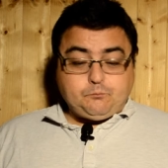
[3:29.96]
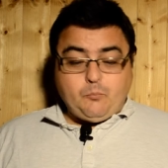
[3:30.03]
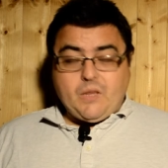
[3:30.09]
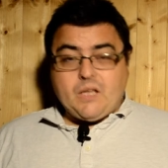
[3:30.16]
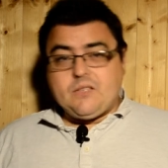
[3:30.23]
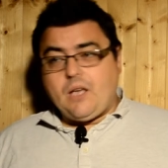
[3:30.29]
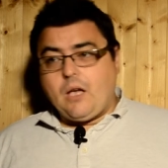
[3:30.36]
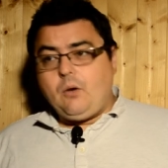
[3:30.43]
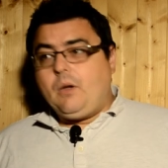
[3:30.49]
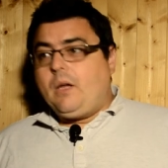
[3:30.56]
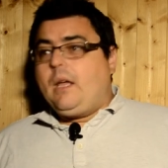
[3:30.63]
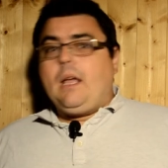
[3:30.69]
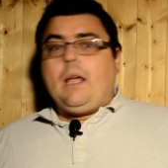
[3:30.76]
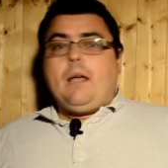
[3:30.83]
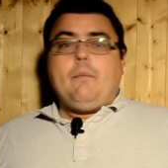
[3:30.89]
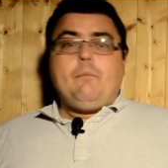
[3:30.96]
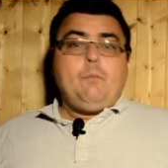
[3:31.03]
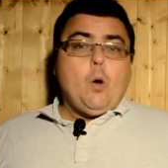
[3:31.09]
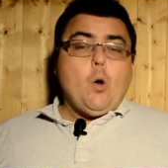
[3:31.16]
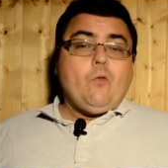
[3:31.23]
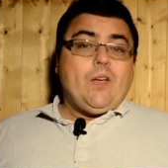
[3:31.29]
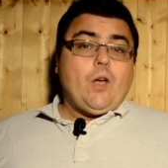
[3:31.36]
So
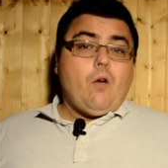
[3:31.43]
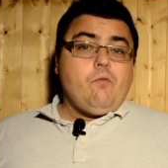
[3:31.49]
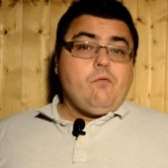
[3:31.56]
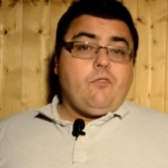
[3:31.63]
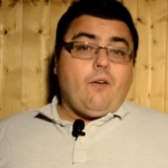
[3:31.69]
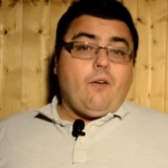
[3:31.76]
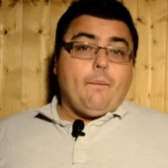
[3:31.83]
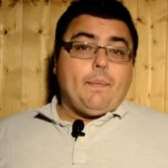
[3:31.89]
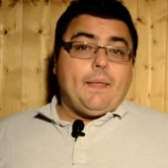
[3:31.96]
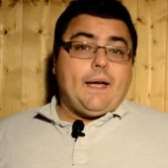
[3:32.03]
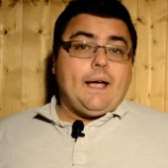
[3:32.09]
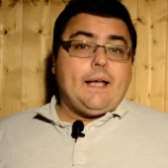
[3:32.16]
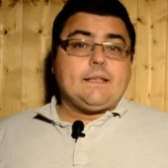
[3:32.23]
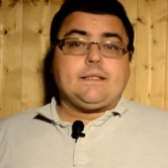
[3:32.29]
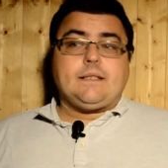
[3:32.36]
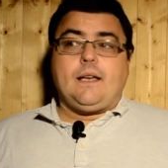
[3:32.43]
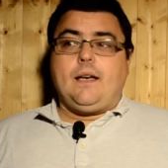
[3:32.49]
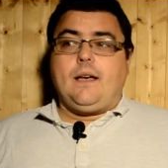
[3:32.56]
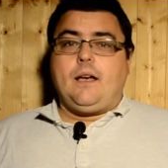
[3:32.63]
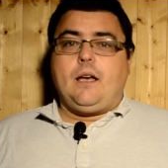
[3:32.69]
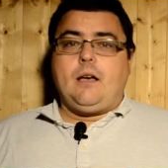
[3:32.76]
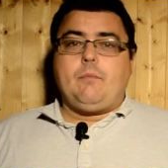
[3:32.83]
moving on from that,
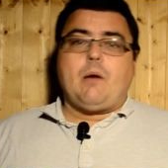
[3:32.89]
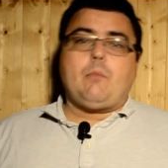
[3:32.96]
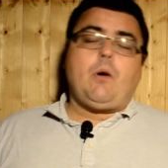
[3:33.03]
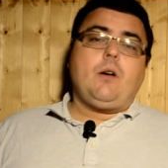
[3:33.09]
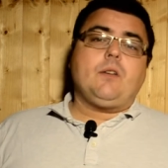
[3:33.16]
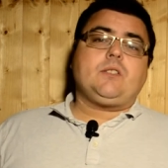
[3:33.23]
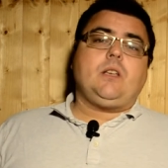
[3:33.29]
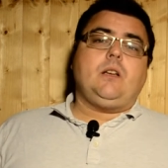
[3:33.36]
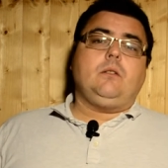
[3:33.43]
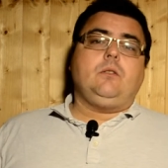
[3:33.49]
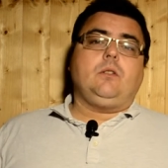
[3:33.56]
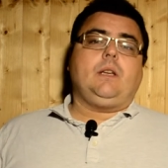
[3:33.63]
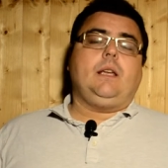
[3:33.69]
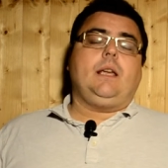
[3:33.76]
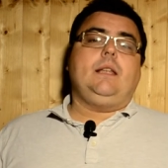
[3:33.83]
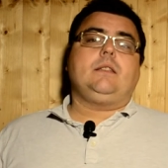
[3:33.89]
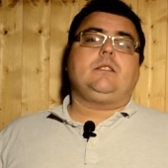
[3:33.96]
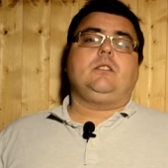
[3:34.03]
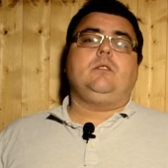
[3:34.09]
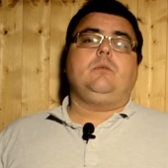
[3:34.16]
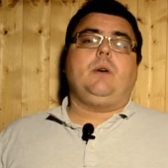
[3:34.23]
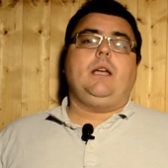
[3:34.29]
um, I'm also looking
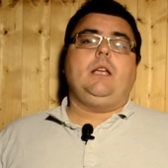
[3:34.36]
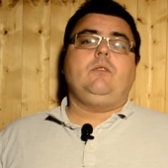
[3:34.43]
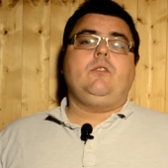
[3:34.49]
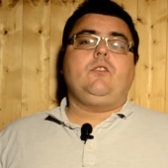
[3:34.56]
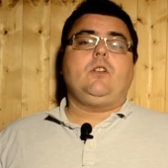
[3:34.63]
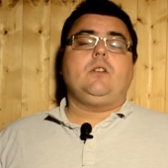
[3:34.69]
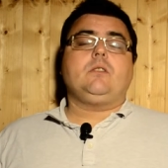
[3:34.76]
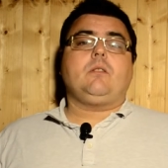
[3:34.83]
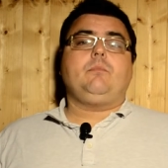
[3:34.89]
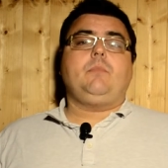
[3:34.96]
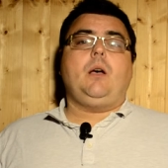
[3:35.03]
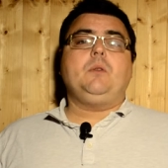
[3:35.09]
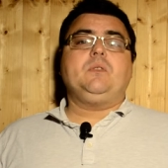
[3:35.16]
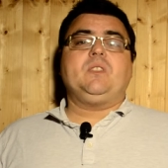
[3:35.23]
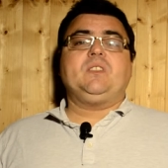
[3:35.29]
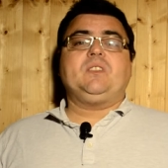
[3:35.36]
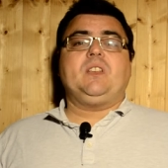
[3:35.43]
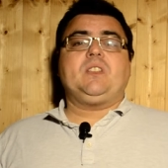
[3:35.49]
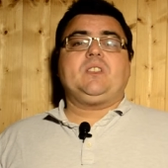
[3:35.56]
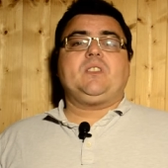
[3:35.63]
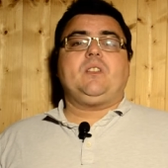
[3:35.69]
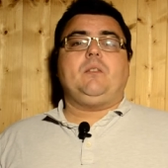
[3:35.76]
into a reverse osmosis
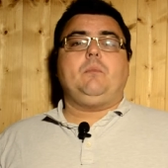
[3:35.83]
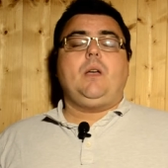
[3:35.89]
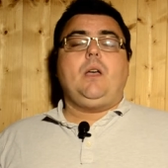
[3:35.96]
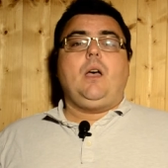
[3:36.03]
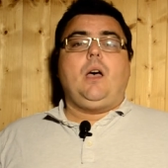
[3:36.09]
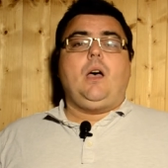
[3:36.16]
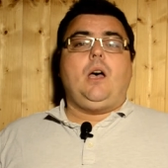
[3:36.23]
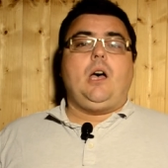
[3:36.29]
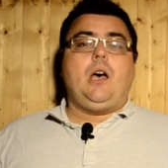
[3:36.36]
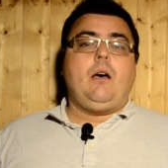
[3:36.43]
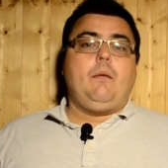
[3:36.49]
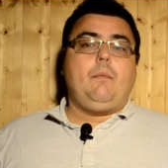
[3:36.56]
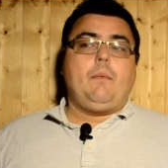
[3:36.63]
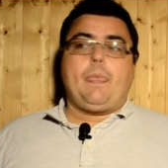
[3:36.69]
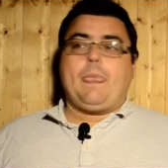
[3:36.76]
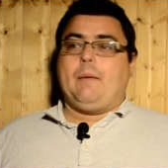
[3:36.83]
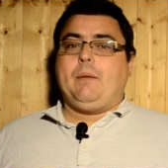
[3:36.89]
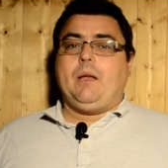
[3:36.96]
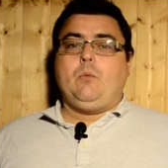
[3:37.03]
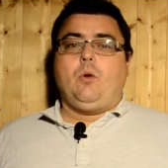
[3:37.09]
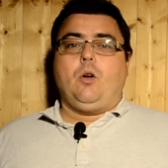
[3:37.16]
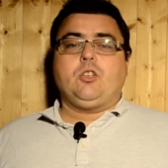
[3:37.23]
system. Um, I've
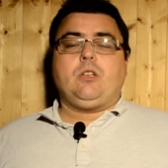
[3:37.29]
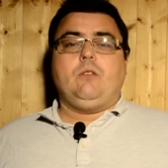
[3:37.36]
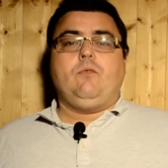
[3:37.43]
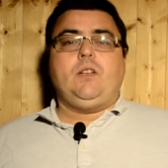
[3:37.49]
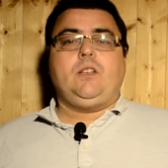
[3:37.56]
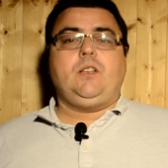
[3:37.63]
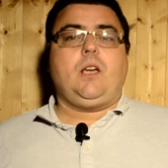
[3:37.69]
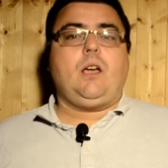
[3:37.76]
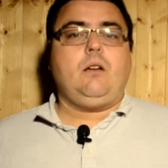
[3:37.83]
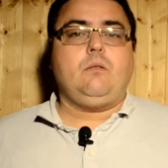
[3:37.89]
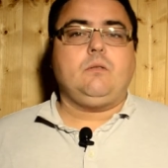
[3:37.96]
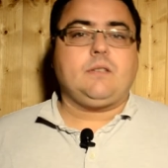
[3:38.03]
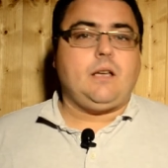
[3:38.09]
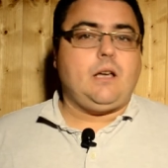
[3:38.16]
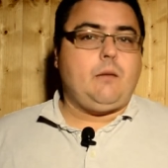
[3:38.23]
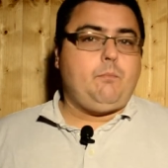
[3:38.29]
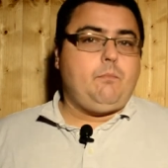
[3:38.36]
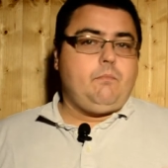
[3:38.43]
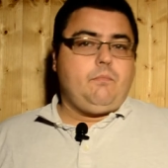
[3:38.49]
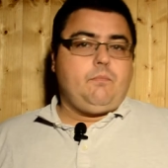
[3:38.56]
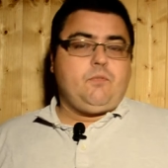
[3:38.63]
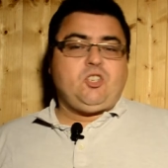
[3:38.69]
been watching videos, uh,
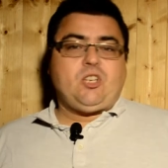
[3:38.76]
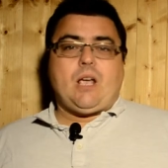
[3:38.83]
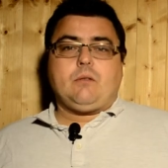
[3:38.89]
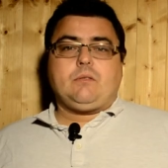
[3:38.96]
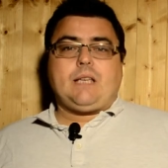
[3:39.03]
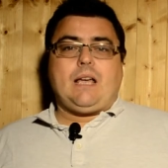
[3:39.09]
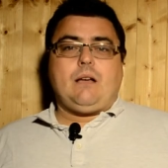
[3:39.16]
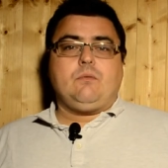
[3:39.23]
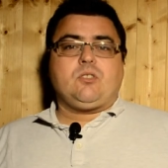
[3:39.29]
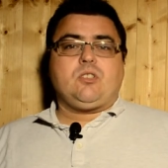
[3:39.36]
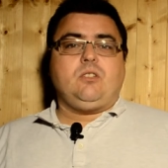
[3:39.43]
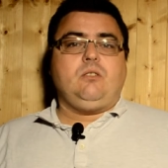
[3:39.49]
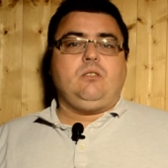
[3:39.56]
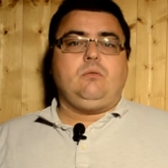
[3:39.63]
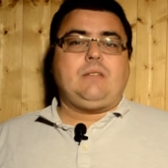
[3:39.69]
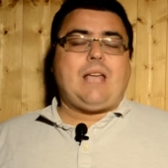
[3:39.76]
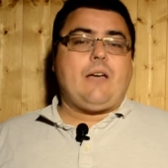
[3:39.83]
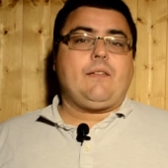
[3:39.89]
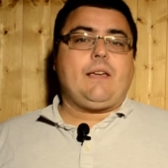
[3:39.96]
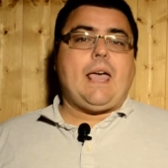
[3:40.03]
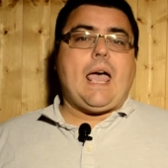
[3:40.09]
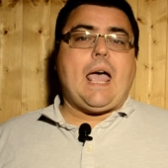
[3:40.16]
shout out to
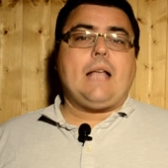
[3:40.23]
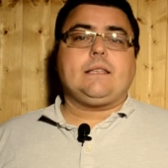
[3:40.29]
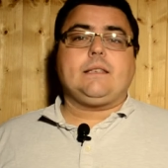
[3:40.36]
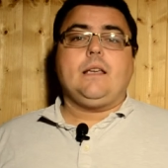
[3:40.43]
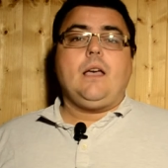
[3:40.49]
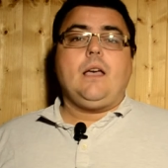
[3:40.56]
Daft Cat